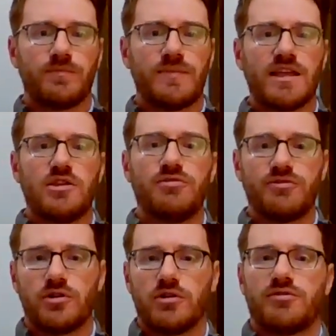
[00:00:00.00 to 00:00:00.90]
Thank you
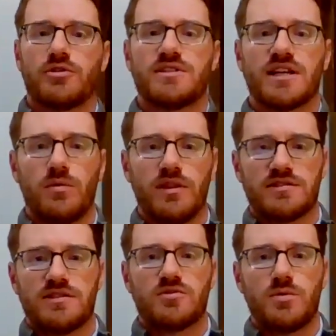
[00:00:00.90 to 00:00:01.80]
for sticking with us
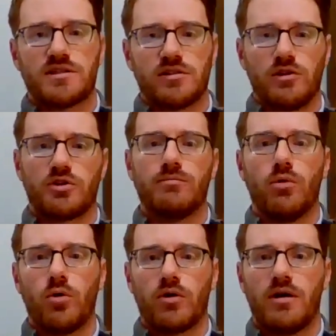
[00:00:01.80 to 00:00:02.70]
this week to learn
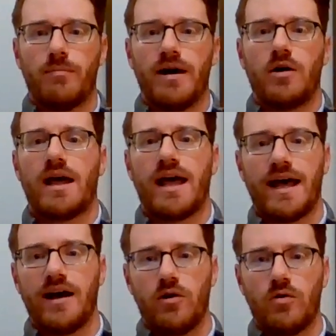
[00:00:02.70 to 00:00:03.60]
more about
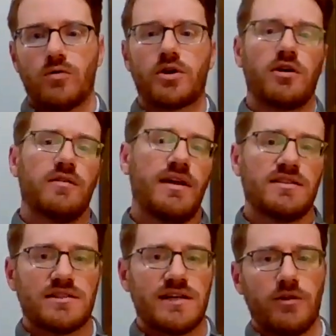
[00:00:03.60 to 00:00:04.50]
how current
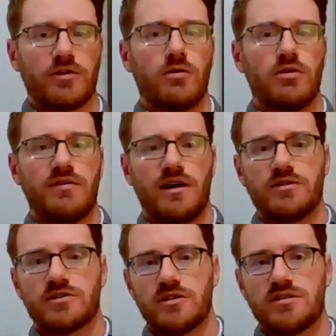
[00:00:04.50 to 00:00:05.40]
events and how the
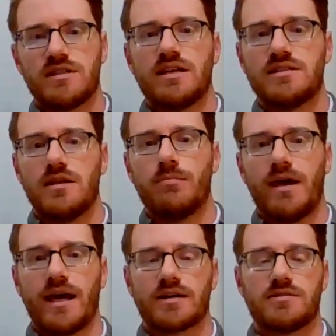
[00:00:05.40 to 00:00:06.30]
coronavirus could stand to
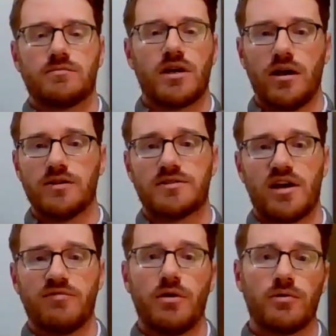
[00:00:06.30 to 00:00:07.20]
impact college
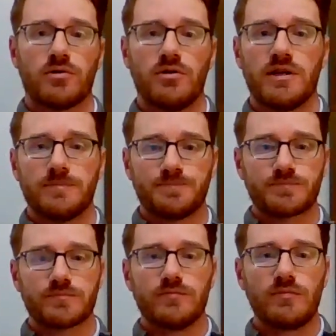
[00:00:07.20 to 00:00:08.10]
softball recruiting,
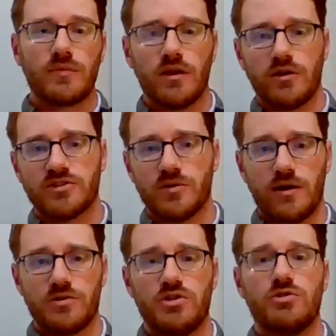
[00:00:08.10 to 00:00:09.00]
and also
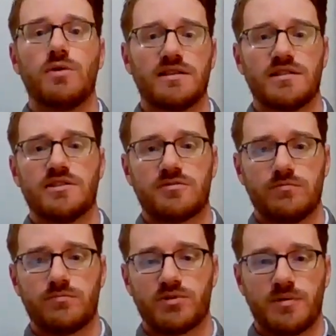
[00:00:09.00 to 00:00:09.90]
how you as a
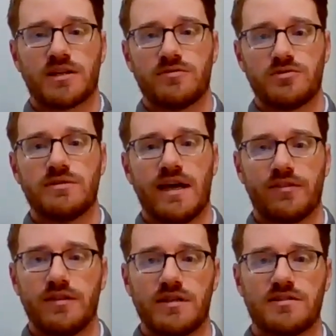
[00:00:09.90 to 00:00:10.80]
prospective student
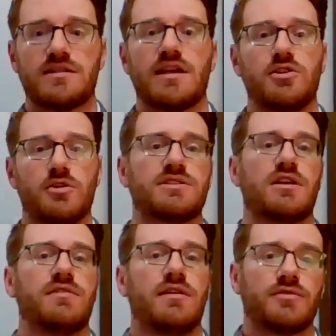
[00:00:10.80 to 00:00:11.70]
athlete can set
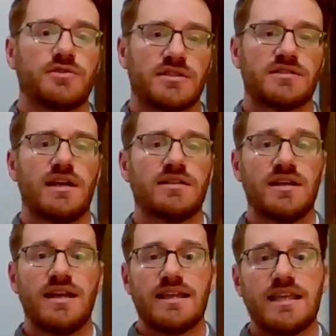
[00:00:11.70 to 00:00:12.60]
yourself up for success
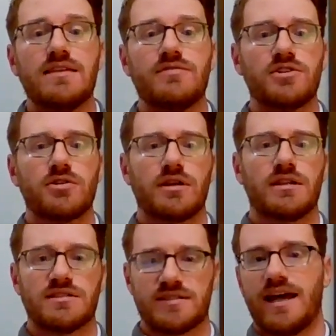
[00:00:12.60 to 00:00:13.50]
even during
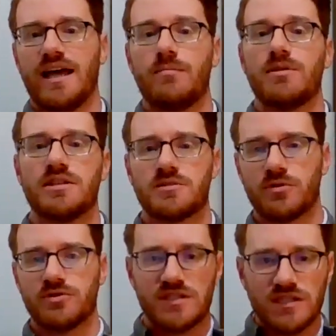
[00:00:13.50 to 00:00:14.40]
this time and this
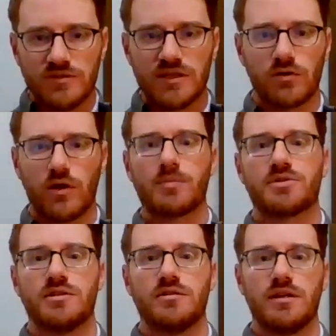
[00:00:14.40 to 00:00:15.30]
perceived
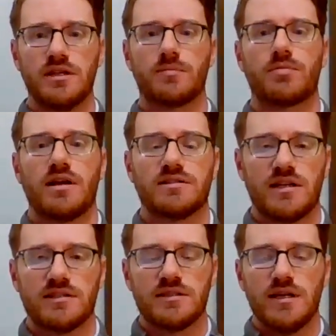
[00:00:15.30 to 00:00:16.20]
interruption in the
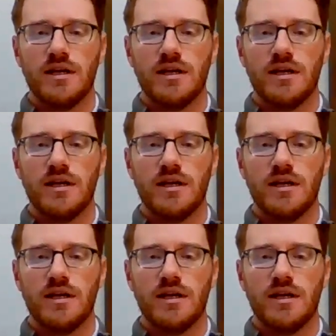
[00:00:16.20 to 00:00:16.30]
process.